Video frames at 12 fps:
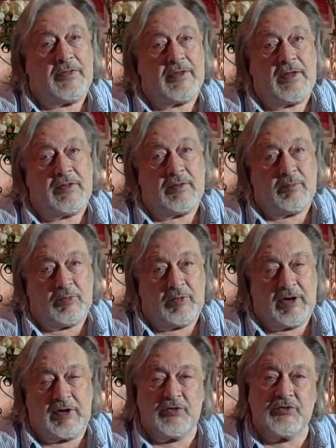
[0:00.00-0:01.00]
And then the
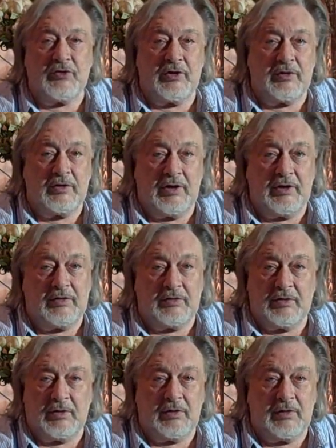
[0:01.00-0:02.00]
Marines, and
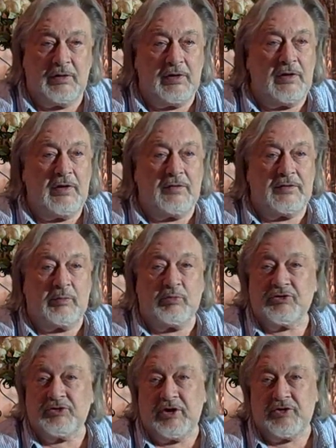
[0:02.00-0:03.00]
then
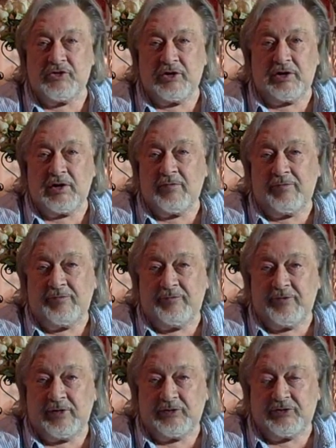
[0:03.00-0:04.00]
was teaching at Love
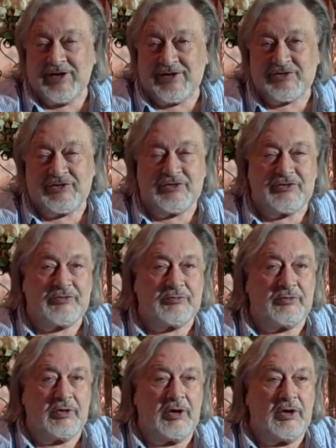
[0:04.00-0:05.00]
Field, Texas,
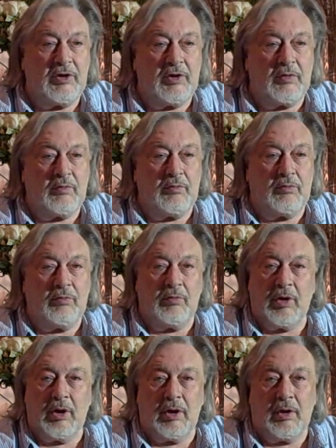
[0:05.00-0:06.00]

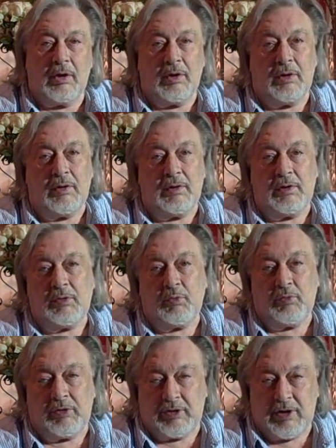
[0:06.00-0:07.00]

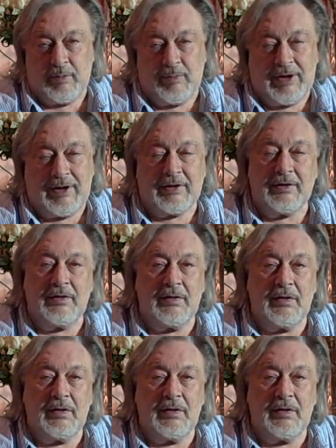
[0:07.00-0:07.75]
when he came back.